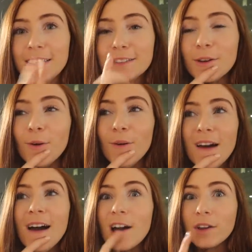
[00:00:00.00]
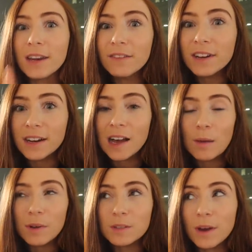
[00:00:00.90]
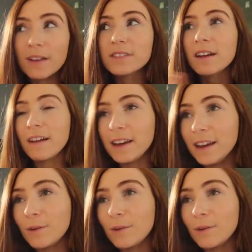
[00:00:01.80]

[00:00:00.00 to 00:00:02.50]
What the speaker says: So I'm gonna leave it here now because we have to get ready.